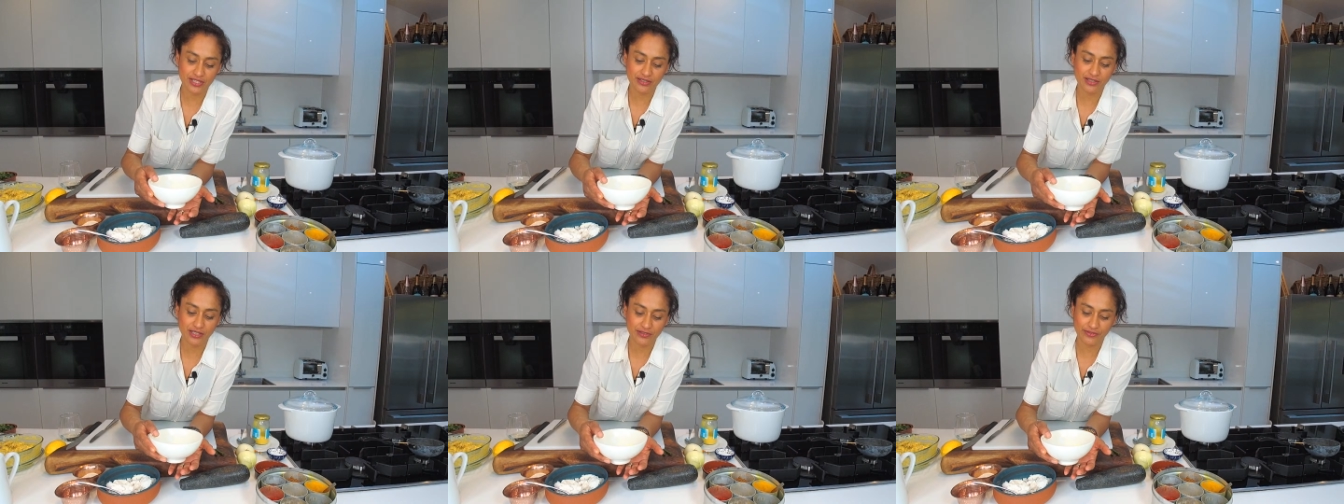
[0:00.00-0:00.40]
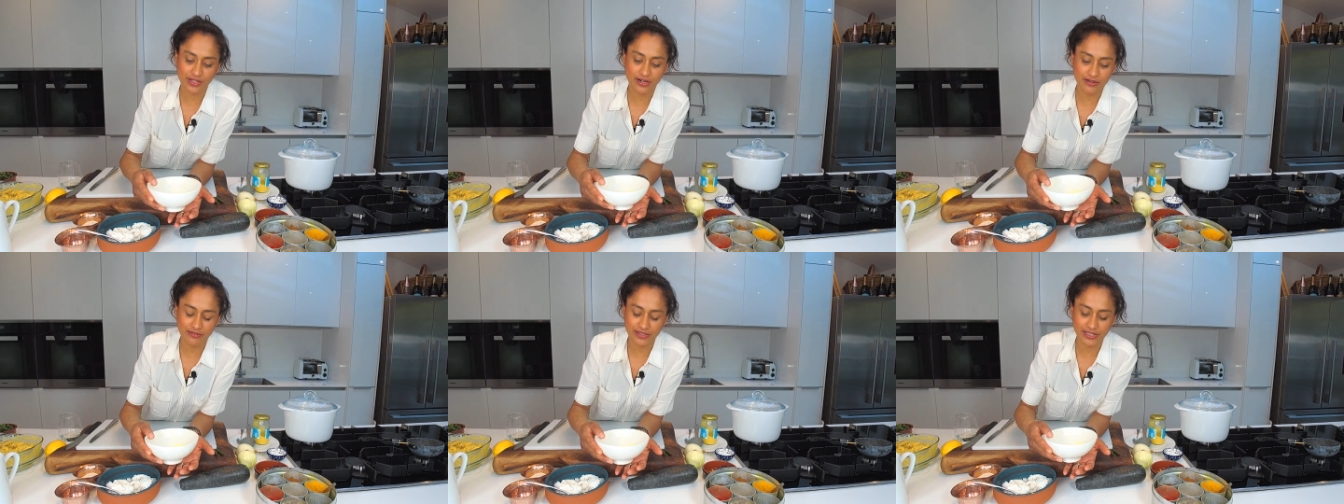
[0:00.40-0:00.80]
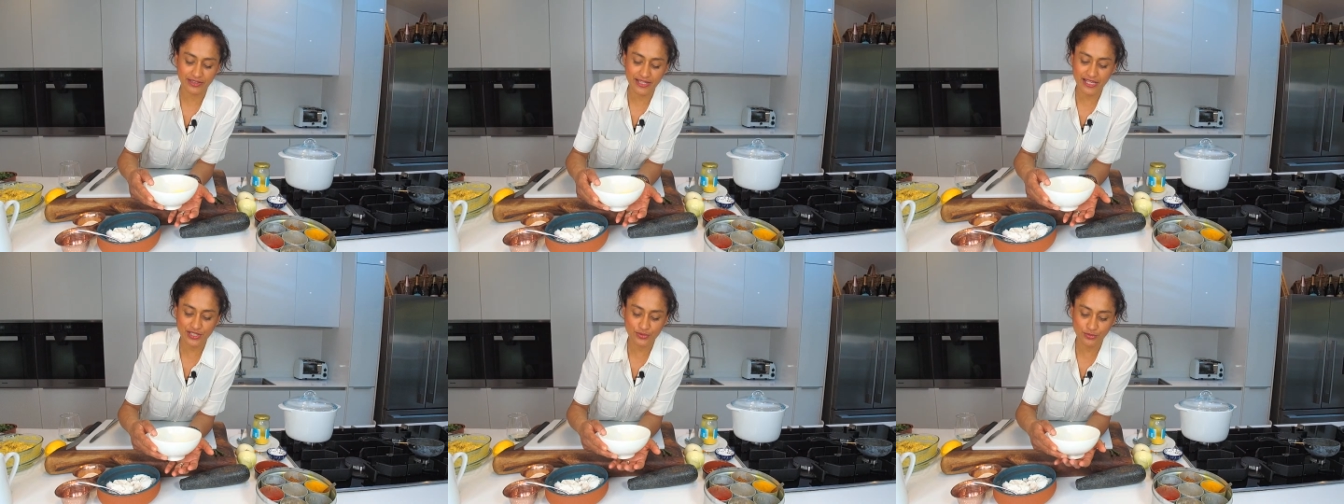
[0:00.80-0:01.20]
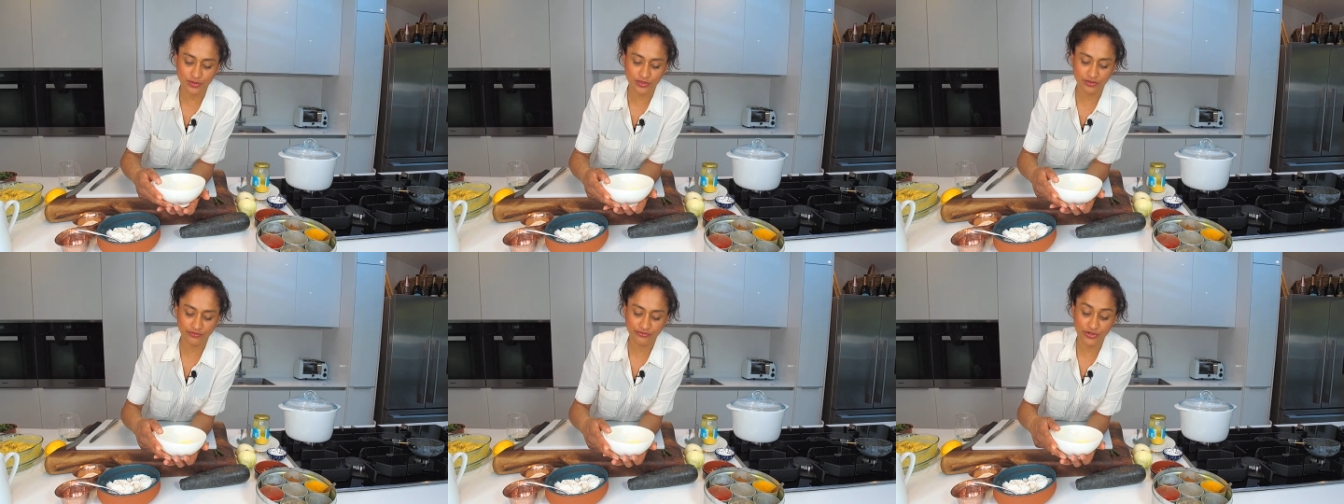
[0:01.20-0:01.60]
style of curry, and that's
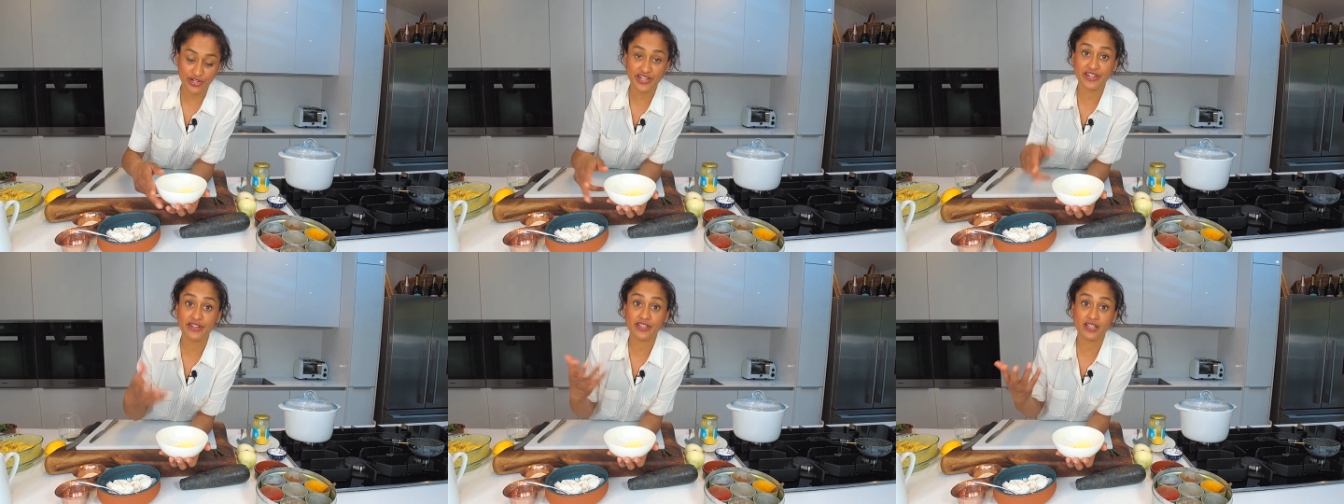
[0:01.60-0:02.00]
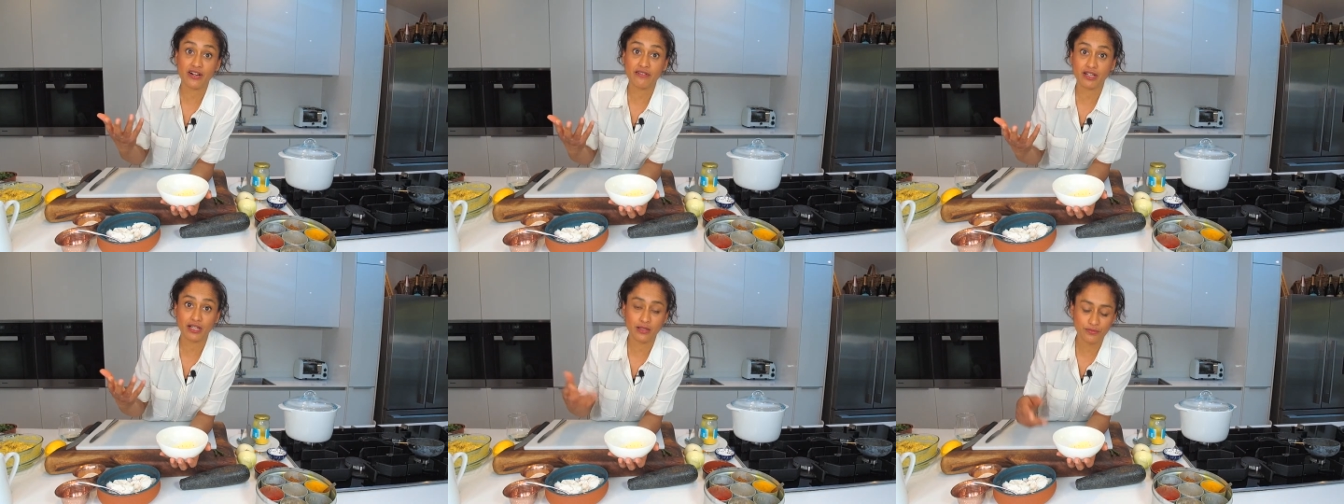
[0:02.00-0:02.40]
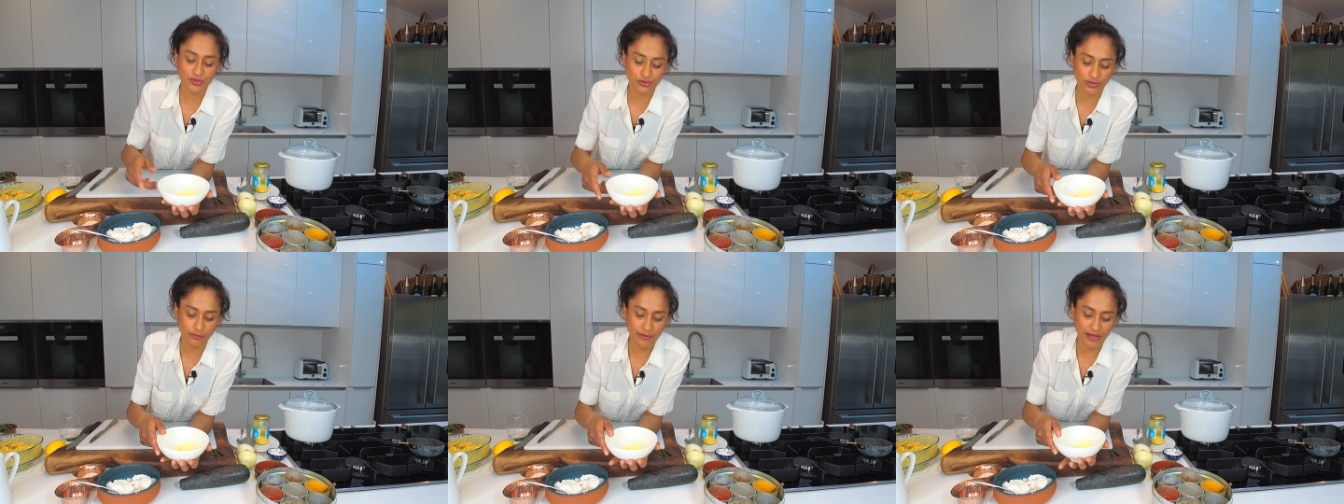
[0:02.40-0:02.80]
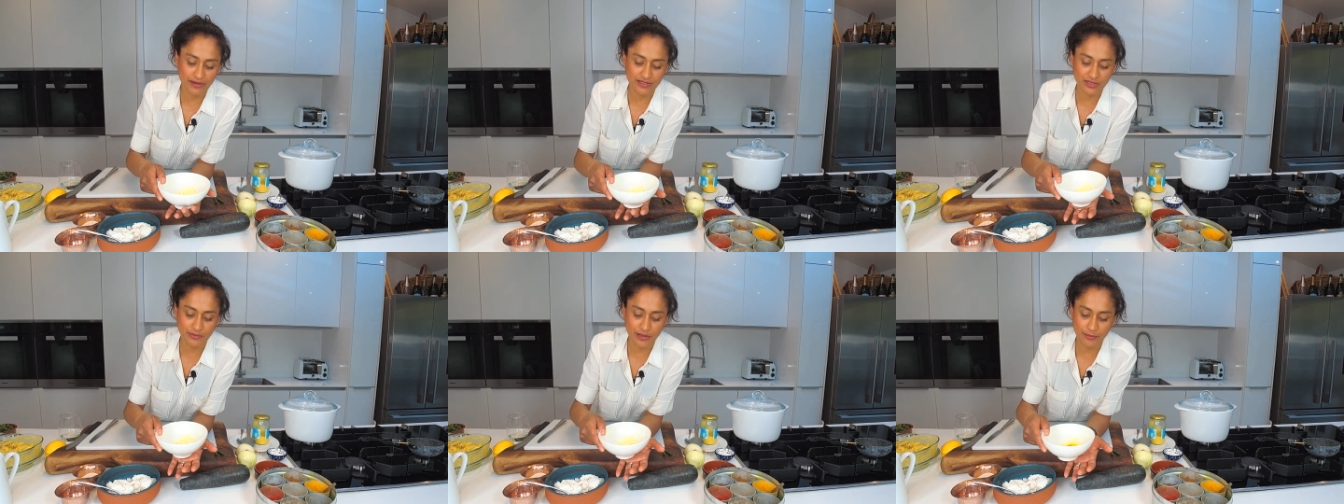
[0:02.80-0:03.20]
what Friday Night Curry Club's all
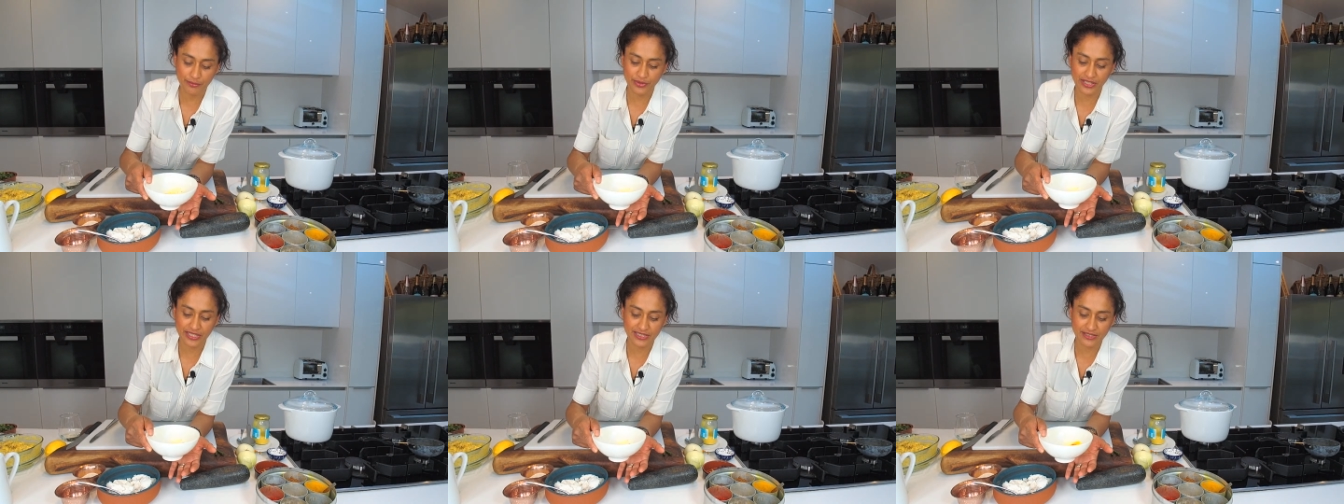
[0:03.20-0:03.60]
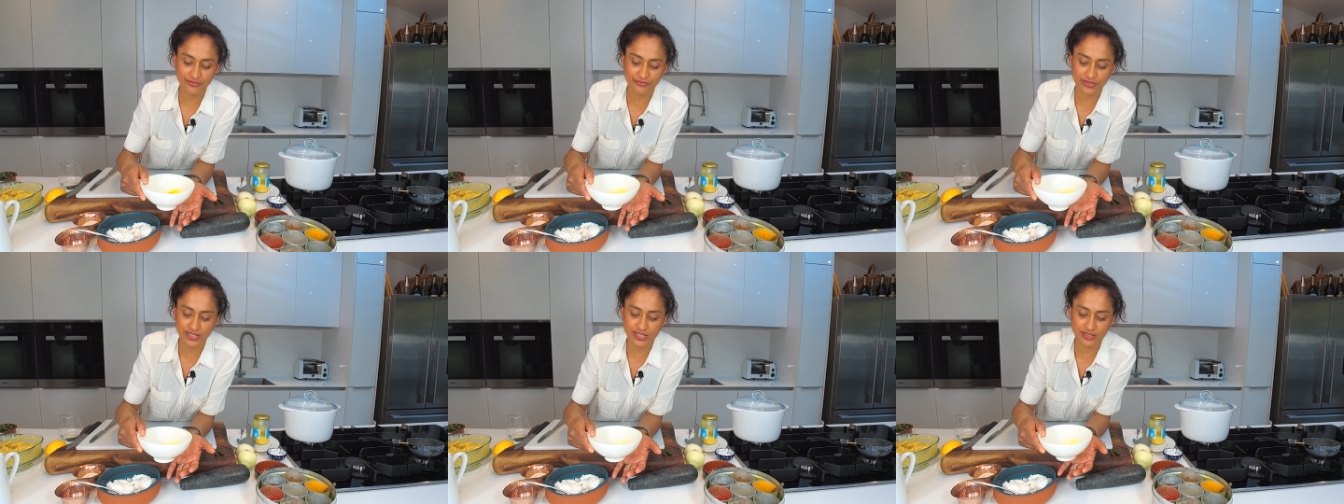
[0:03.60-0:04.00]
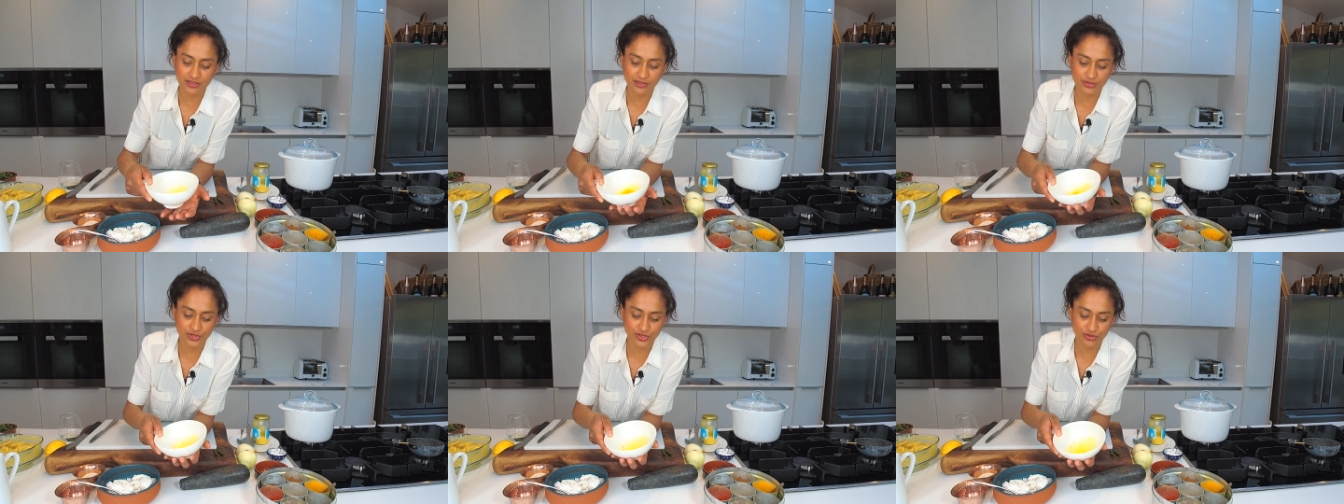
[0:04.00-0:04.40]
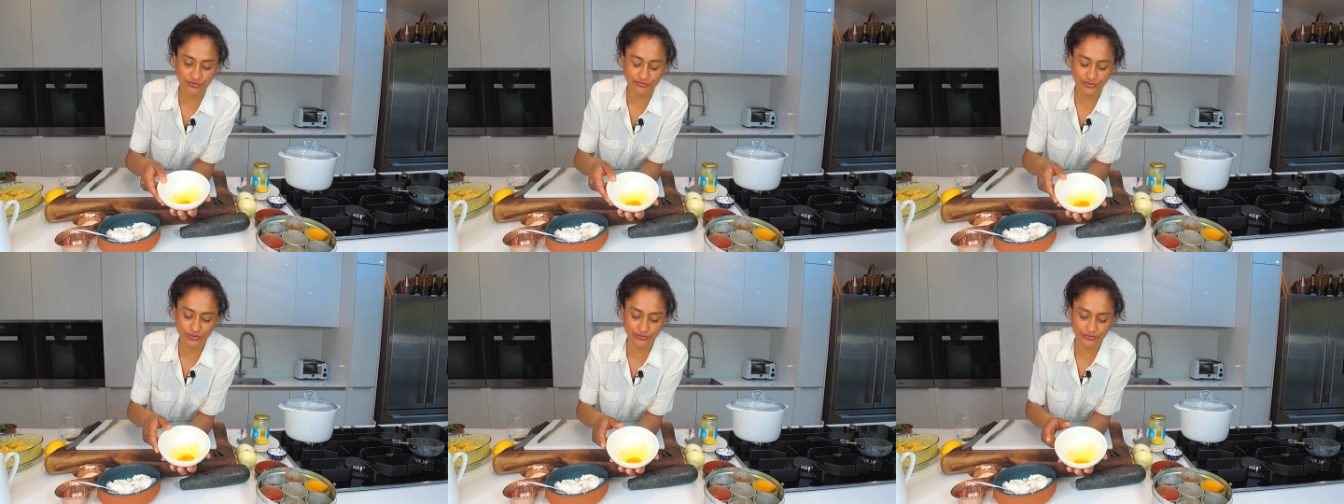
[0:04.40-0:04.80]
about. It's about bringing different styles to the
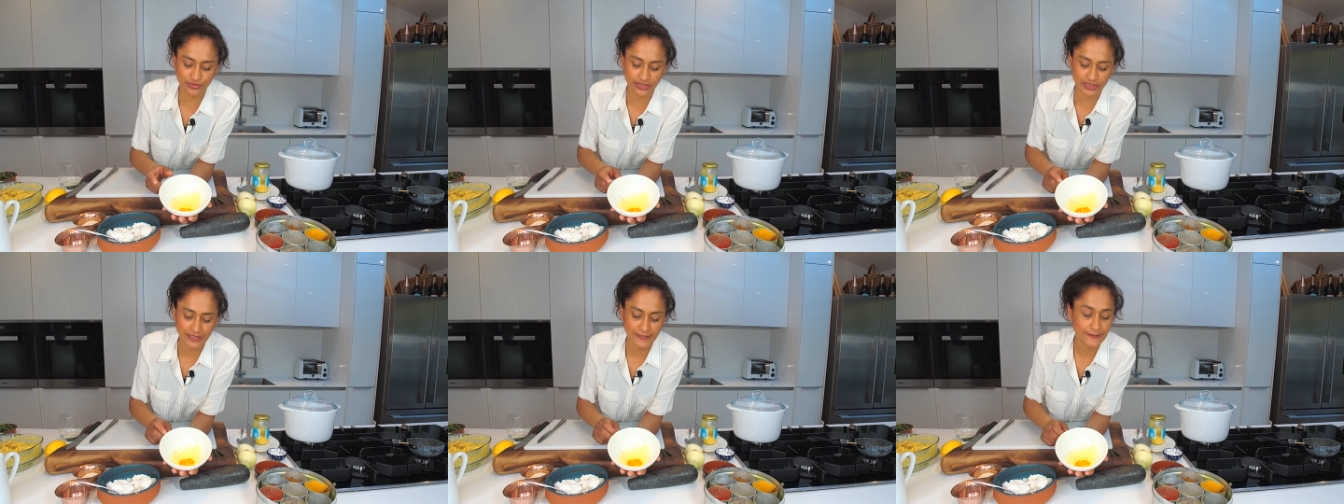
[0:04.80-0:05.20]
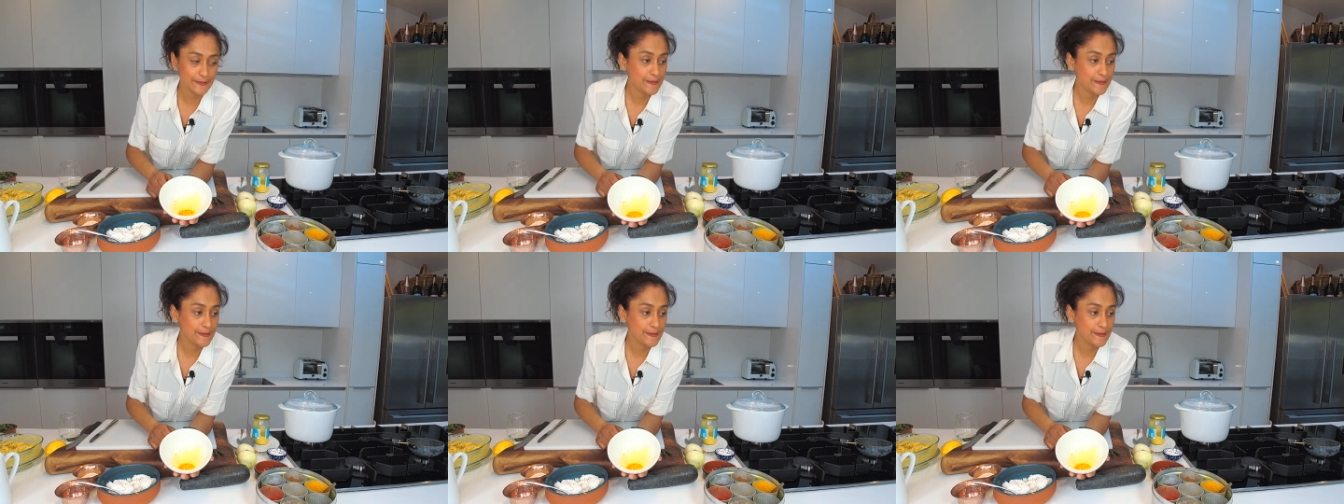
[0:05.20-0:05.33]
forefront.